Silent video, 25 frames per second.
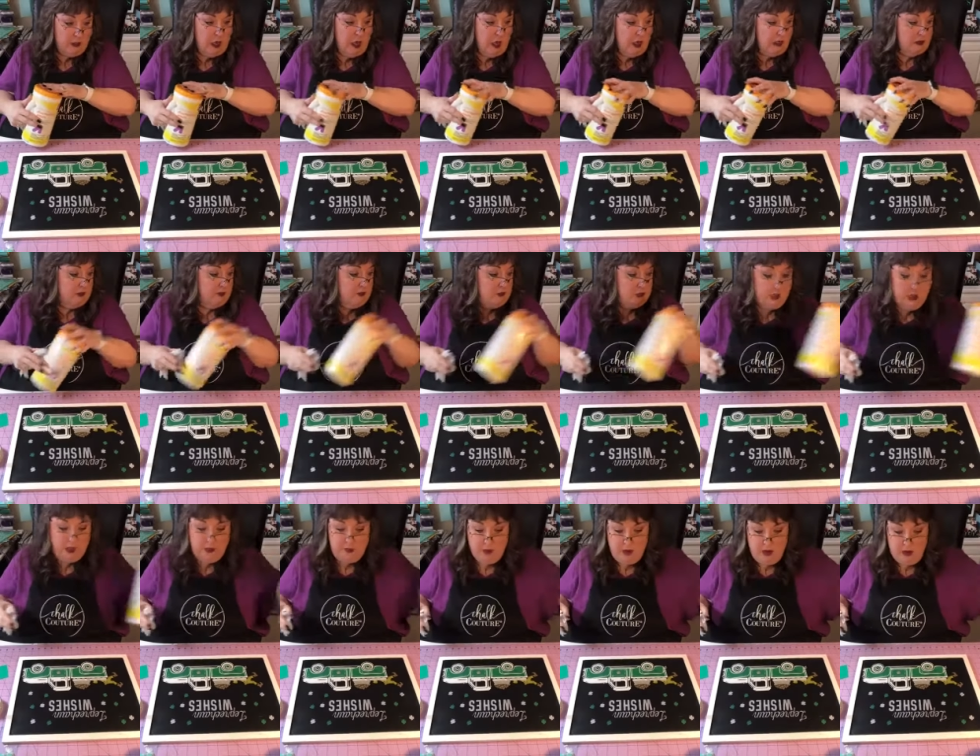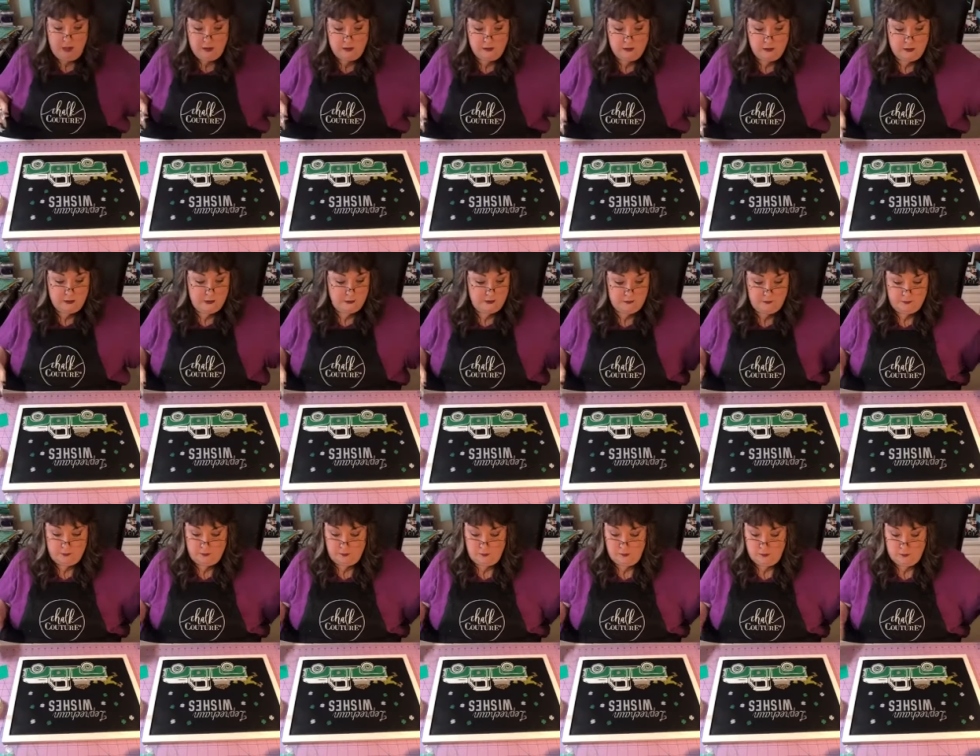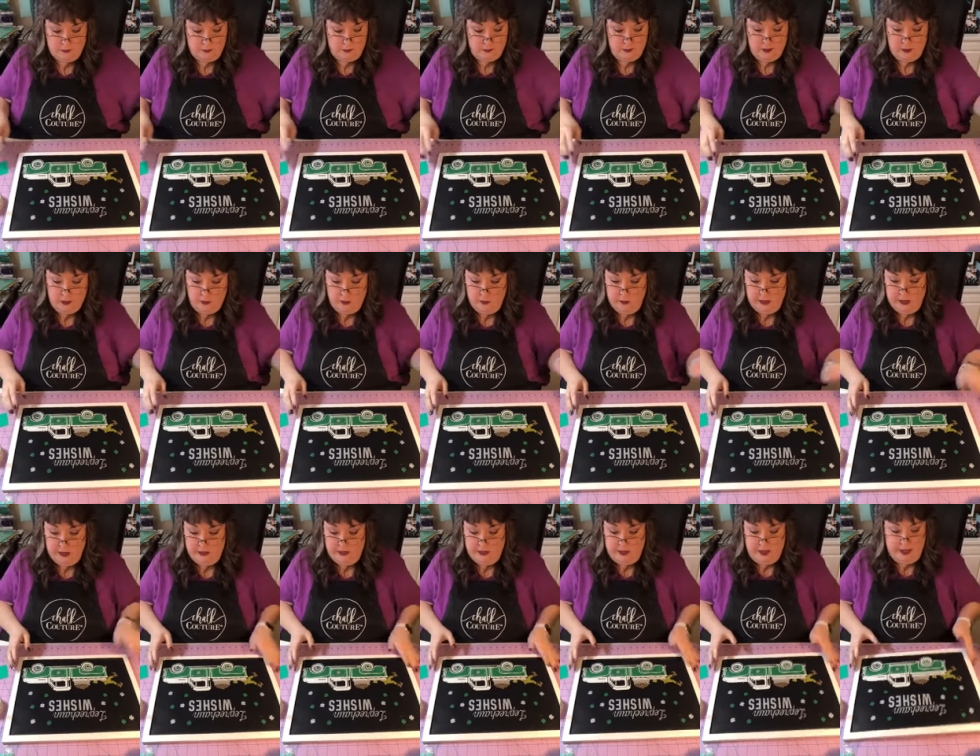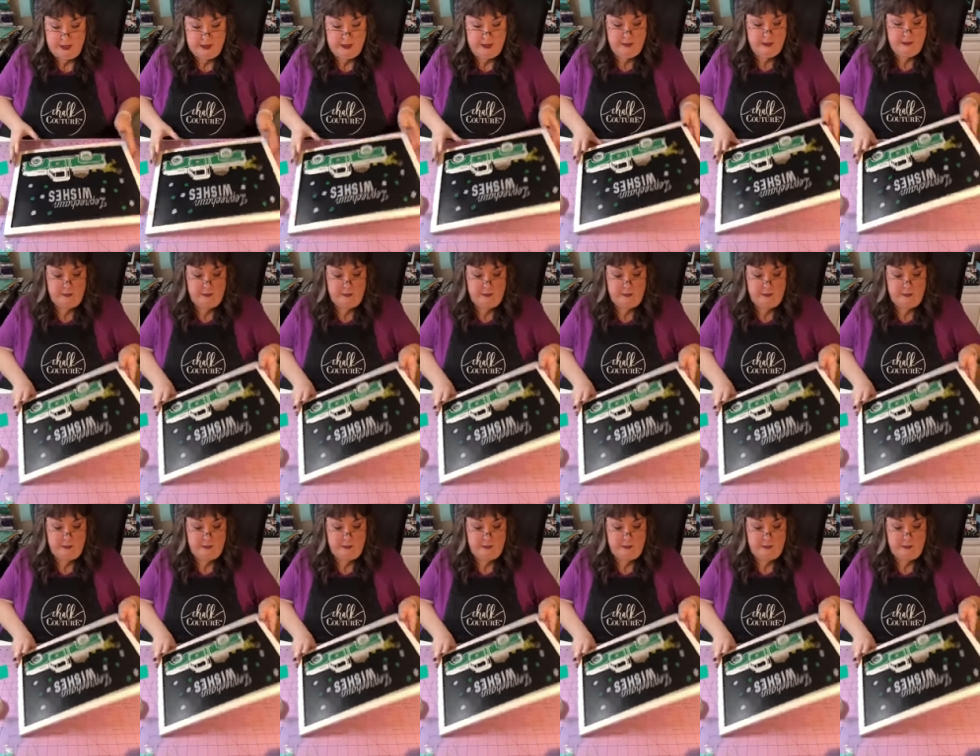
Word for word: Olive shamrocks? What do you think?